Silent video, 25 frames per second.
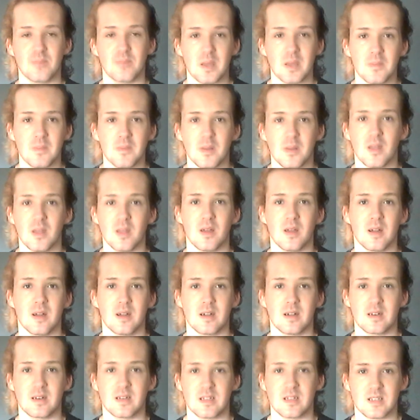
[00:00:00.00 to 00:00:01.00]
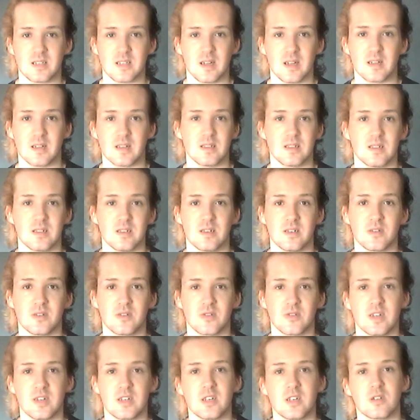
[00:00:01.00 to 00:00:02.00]
people are disgusting little
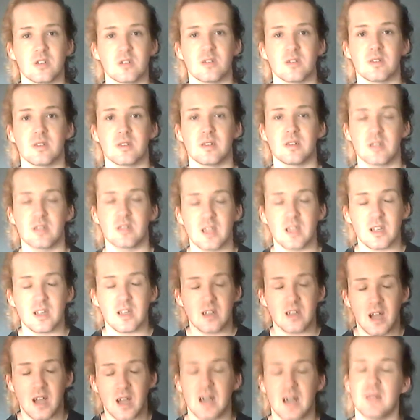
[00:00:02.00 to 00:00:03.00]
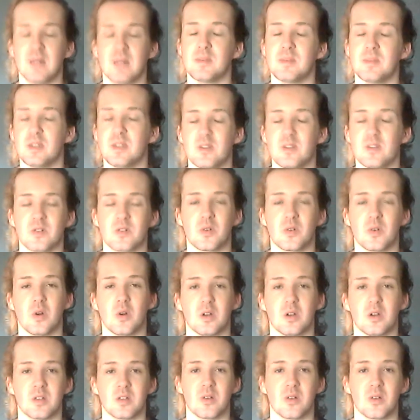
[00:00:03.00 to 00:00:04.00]
creatures, and thank God I'm a
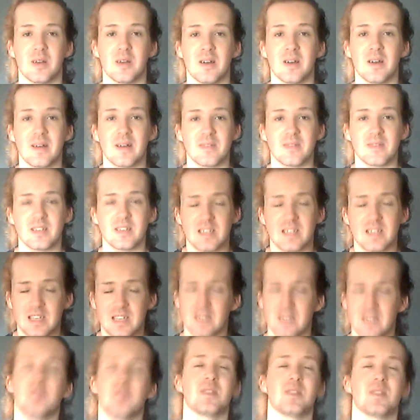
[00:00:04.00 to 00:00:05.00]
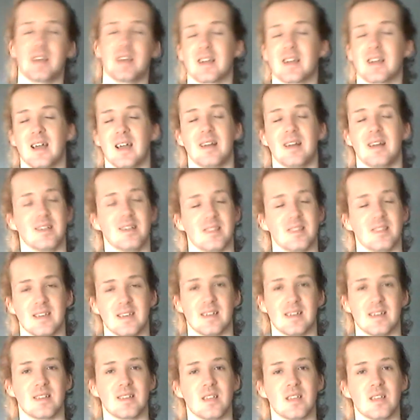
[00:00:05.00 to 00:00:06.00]
unicorn, so I don't have to deal with that kind of
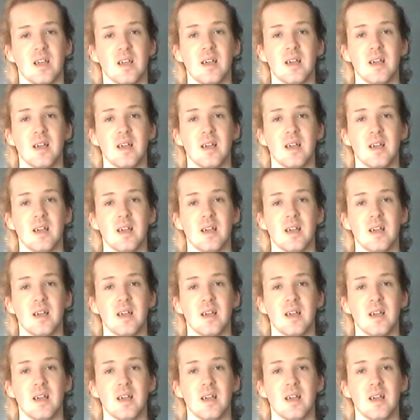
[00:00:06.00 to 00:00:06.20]
things.